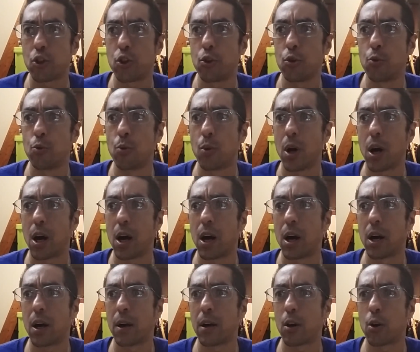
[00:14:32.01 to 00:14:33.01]
to
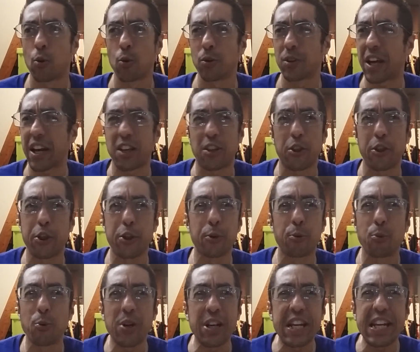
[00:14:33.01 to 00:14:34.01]
or like
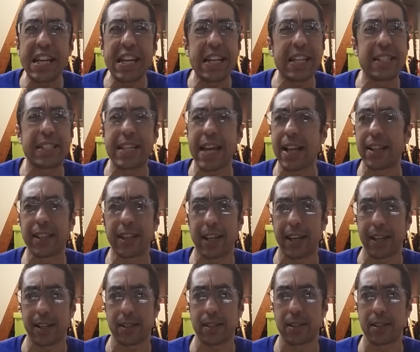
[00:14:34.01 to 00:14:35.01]
3
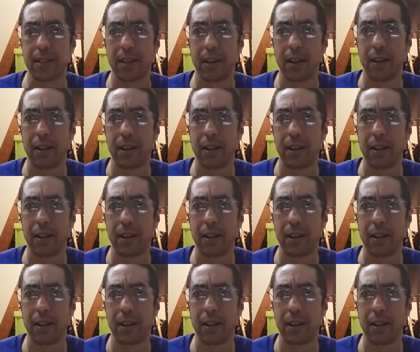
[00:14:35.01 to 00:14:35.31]
delegates